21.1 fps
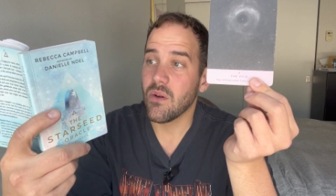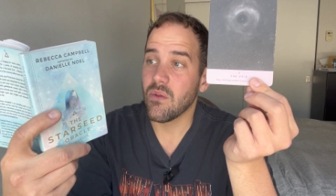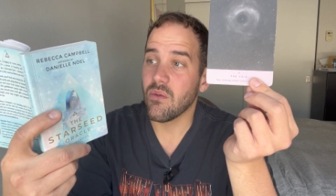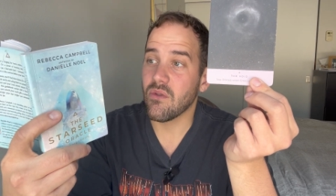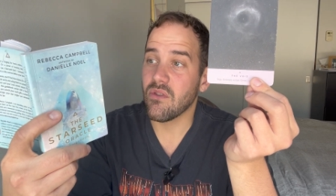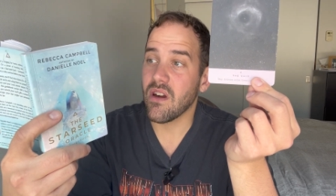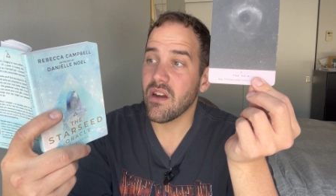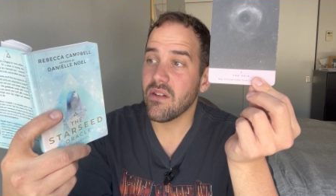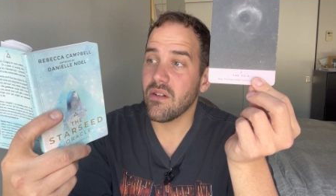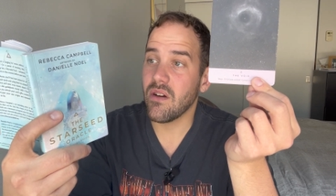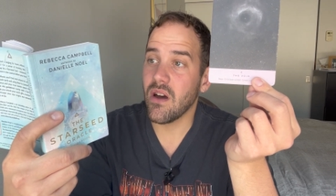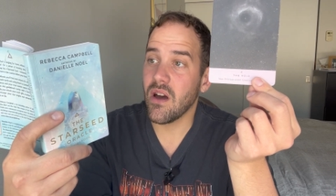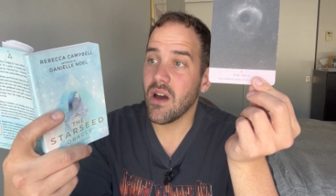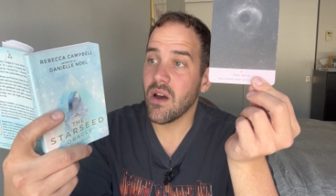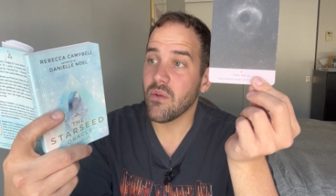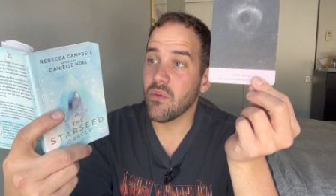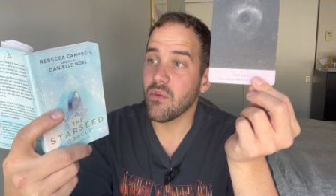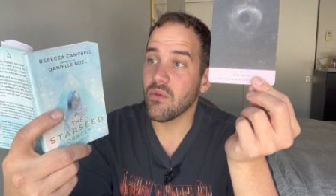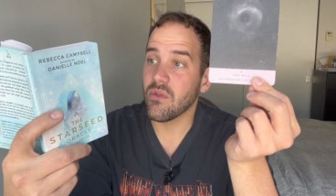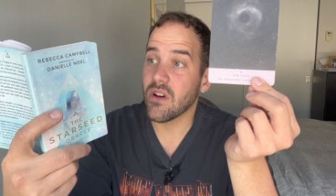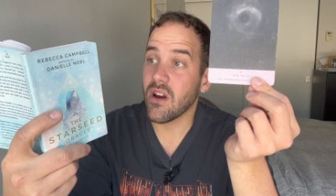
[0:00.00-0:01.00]

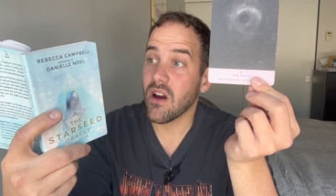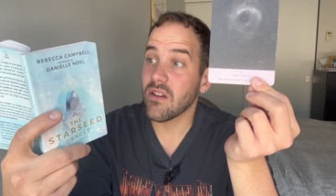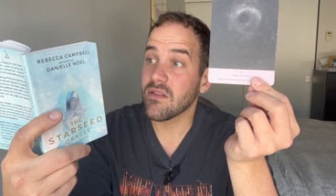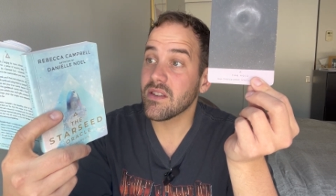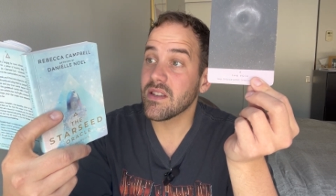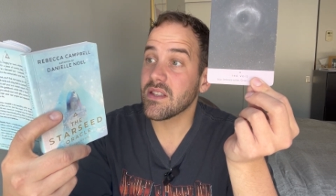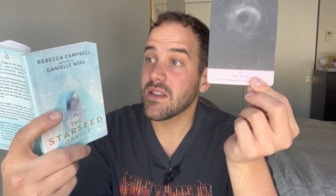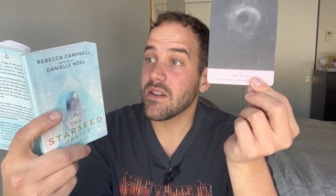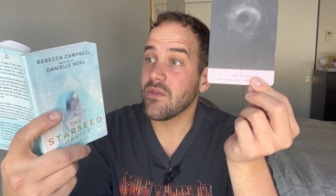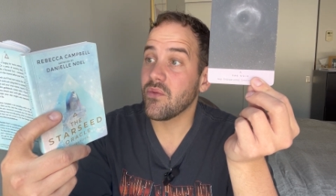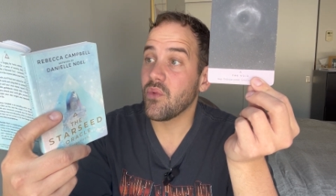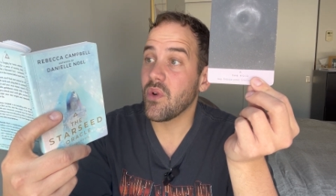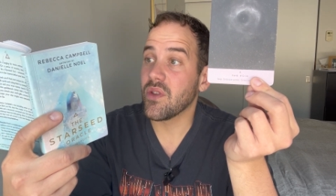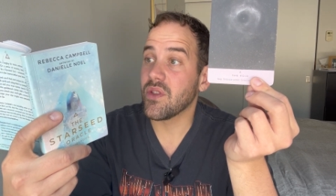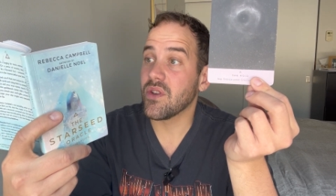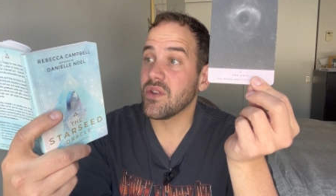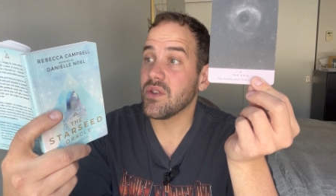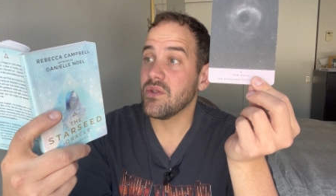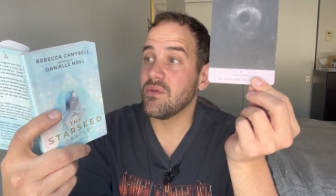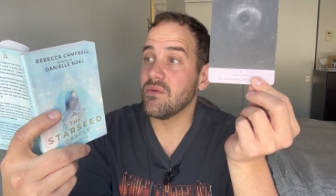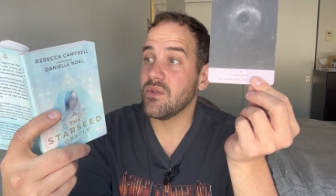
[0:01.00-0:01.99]
uh, regardless of
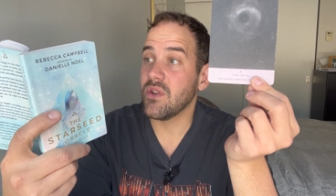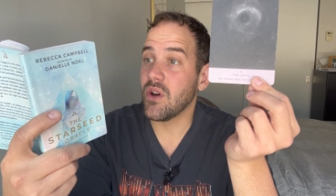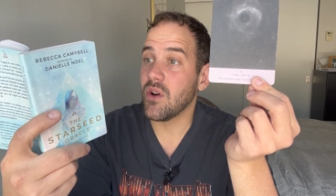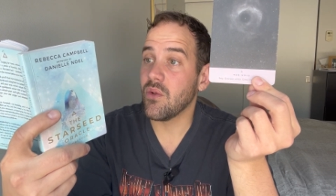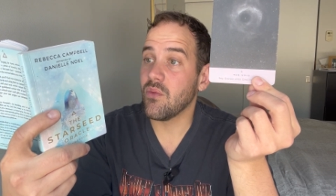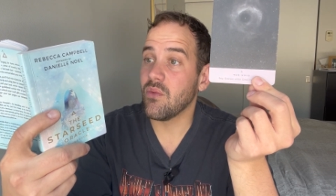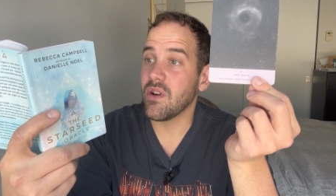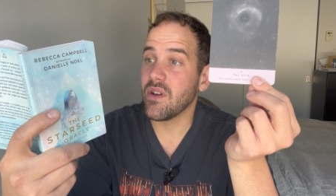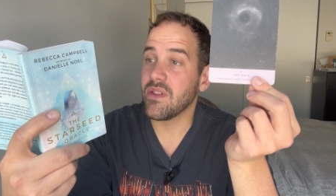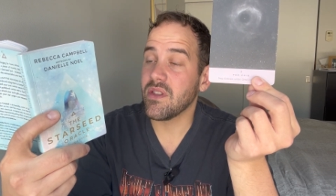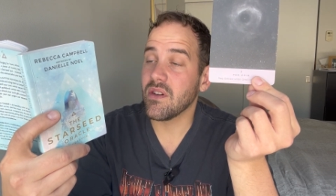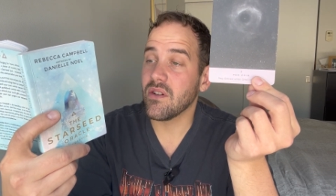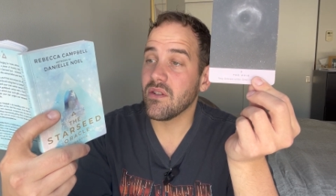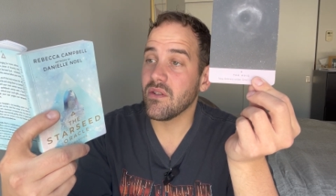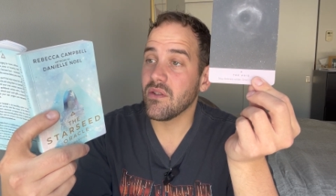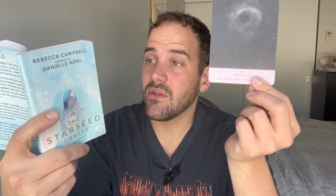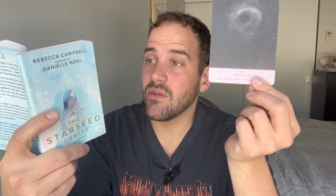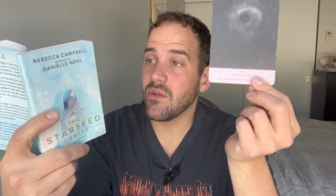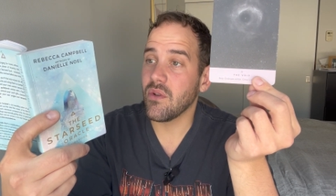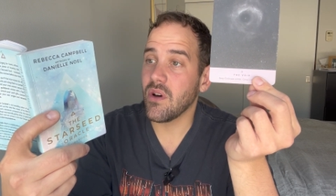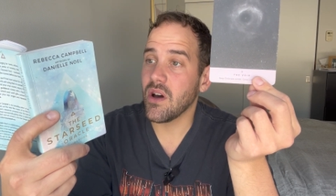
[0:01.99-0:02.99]
whether you know what
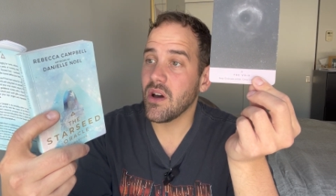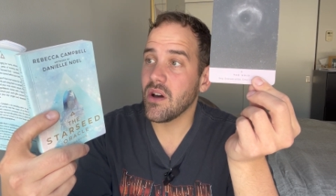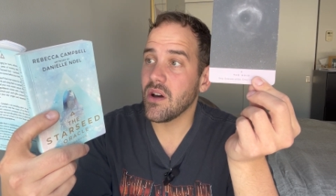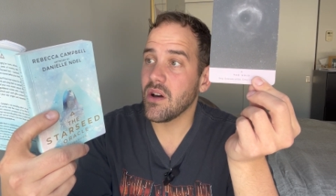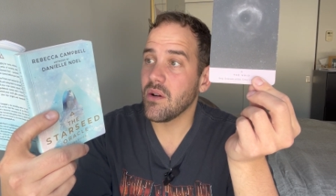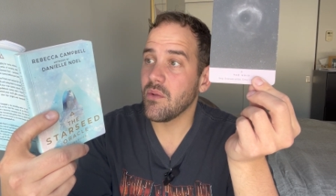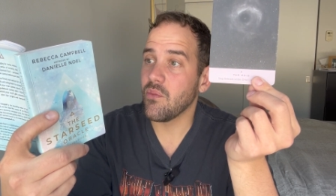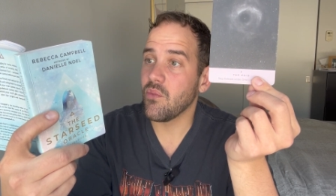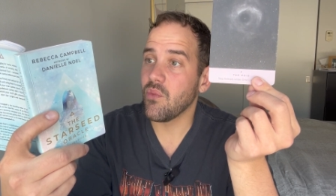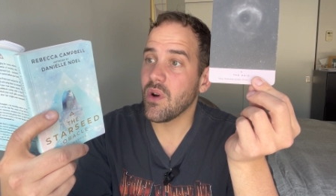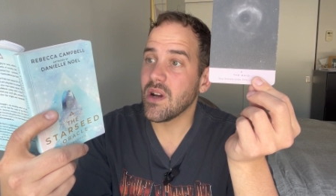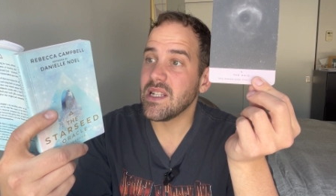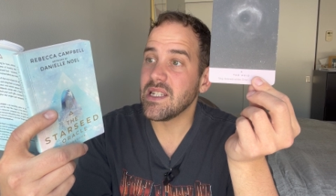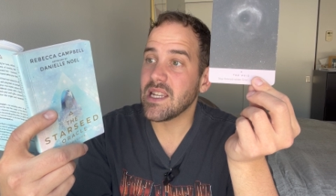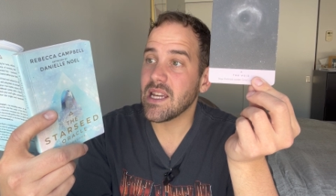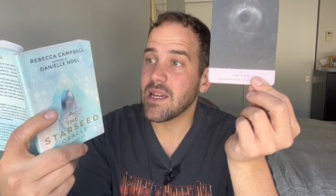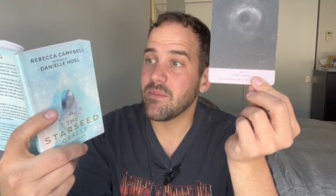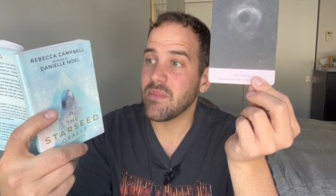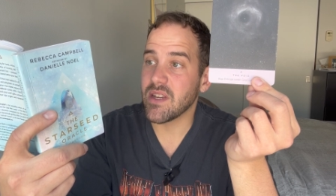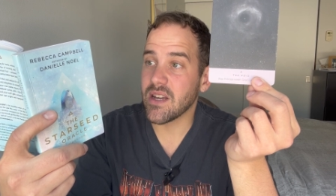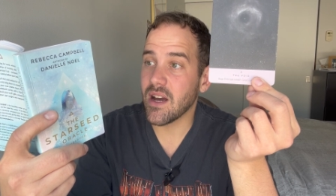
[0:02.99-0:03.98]
they'll uh, one
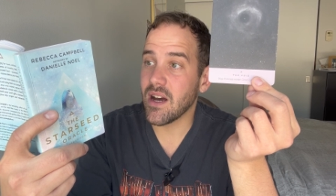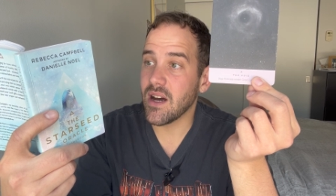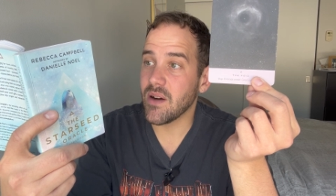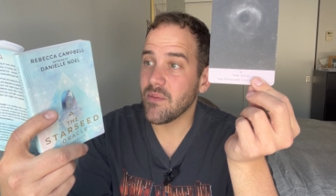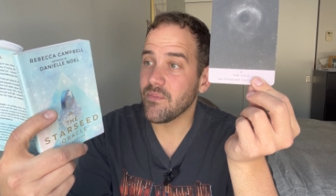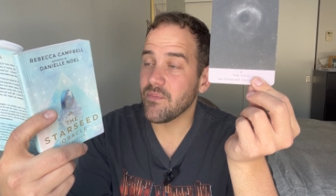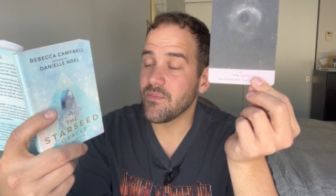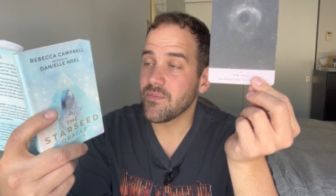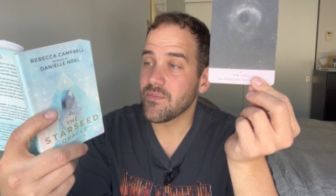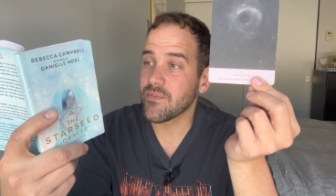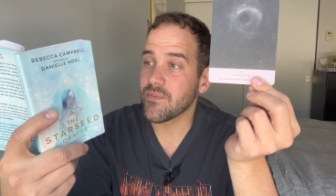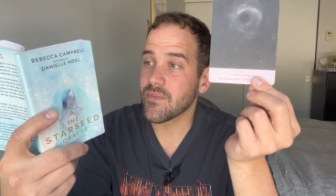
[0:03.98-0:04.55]
day become,